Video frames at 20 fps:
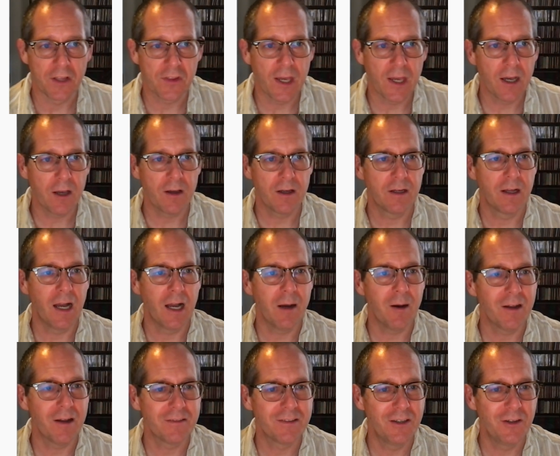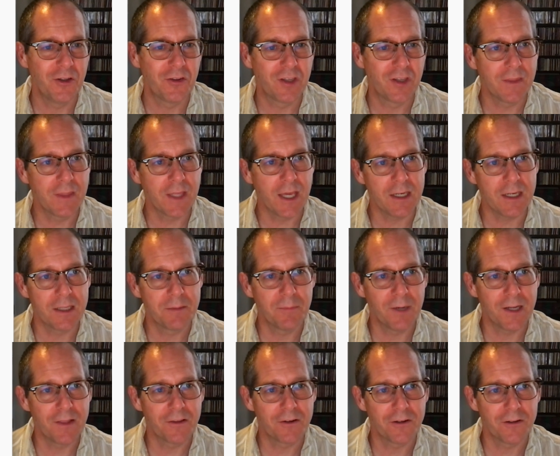How did you see that in my
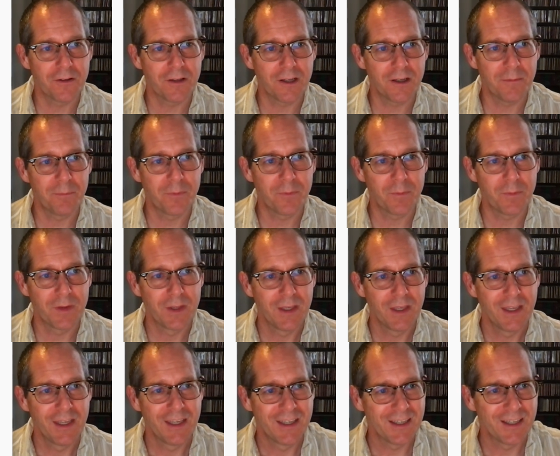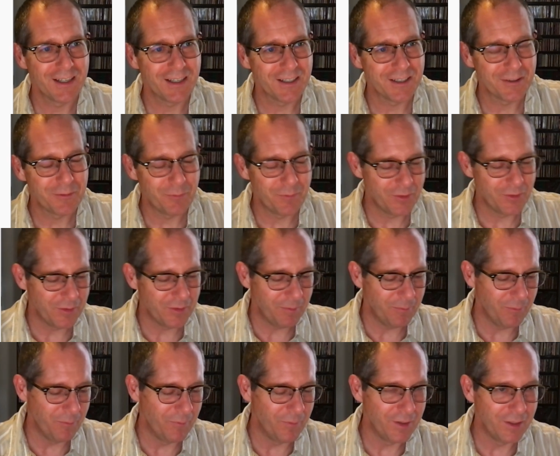little uh,
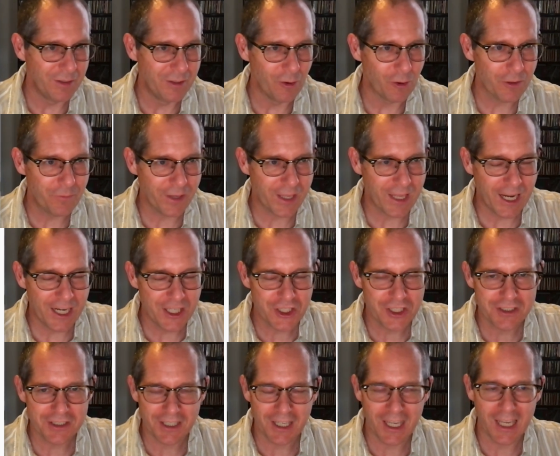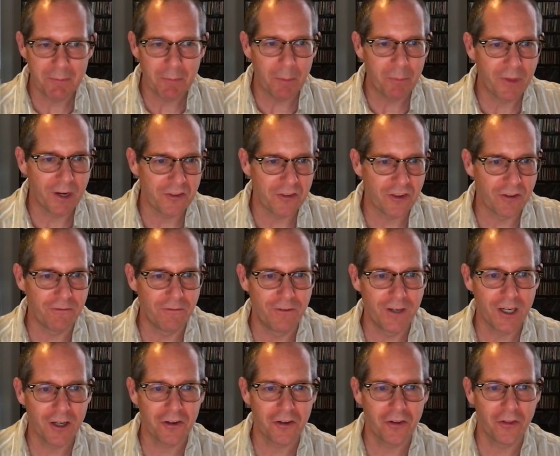notifications that came up that a
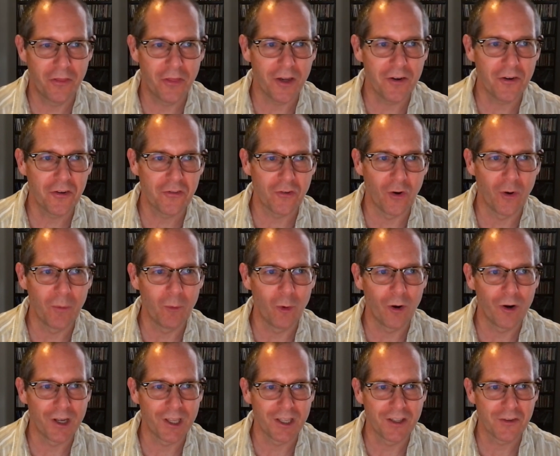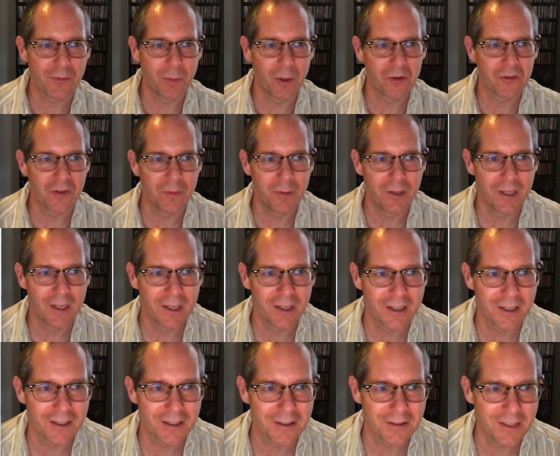severe thunderstorm warning is supposed to be
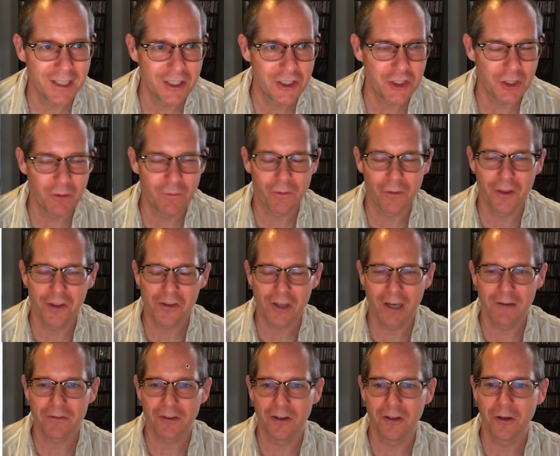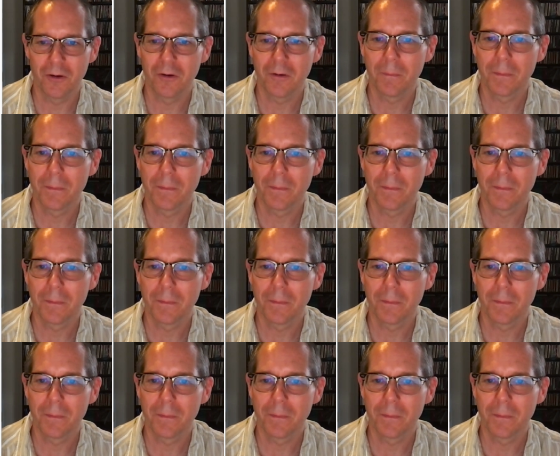issued for this afternoon?